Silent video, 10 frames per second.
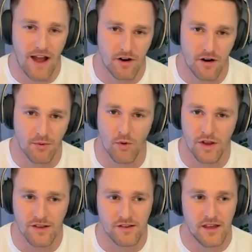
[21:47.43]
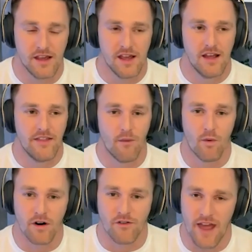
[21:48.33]
employees that
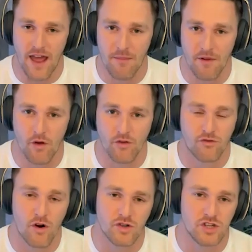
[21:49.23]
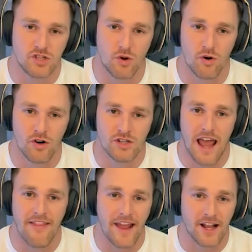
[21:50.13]
work for them in those grocery stores.
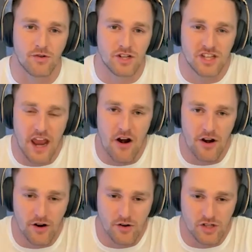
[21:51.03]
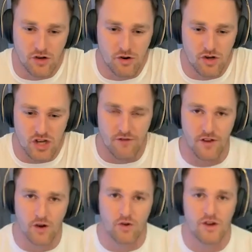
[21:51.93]
And then Chris Carrier, who's the crew chief. You
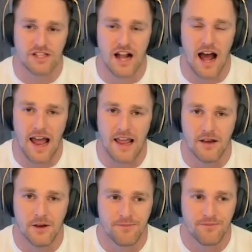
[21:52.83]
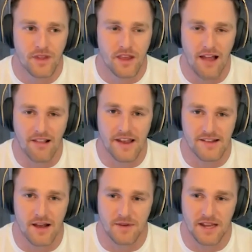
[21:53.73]
know, Chris and I got
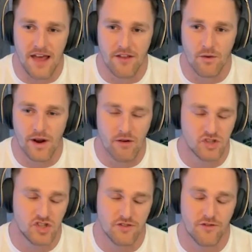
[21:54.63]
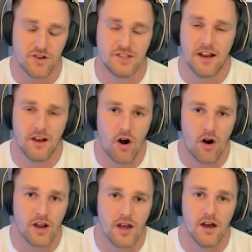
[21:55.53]
linked up together when I was just first getting an
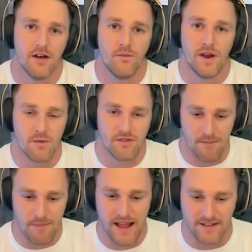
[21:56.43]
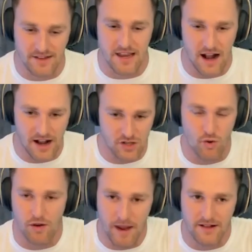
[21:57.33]
ARCA when he was at Penske and I
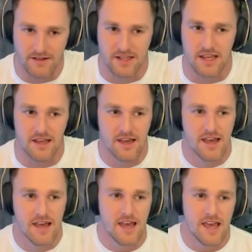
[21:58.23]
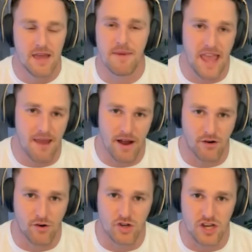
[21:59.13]
joined Penske. He became my
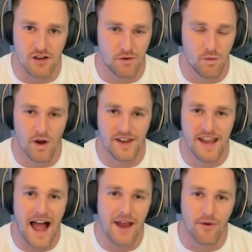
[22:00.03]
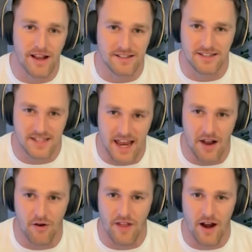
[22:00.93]
crew chief. We won nine races
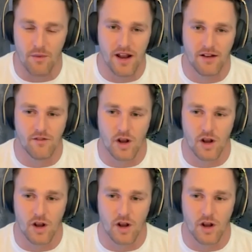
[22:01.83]
together there. We had, you know, we